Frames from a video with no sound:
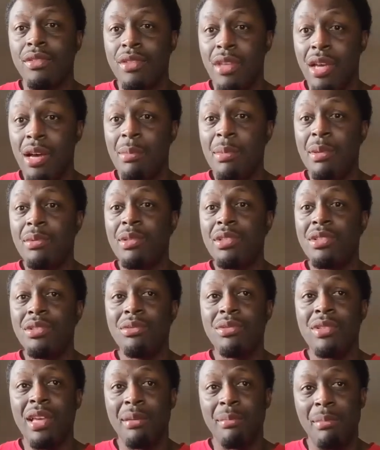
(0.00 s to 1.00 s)
Tell me what
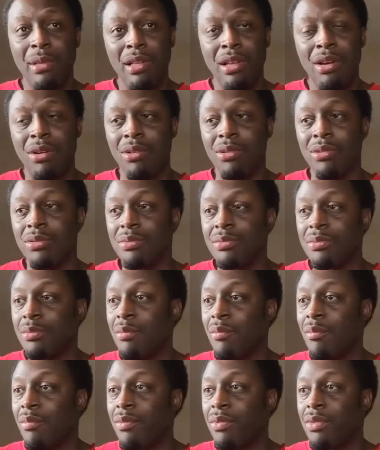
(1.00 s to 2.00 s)
you think below.
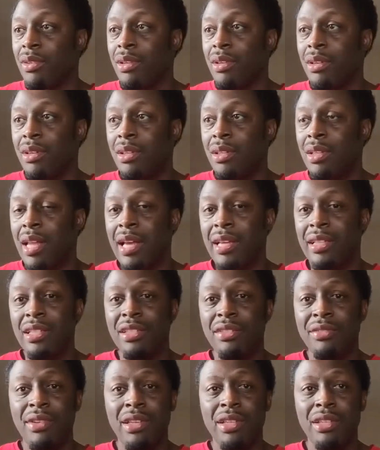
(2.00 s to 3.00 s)
Like
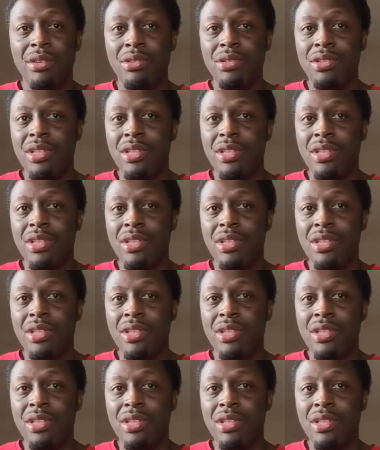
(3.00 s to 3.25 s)
this video,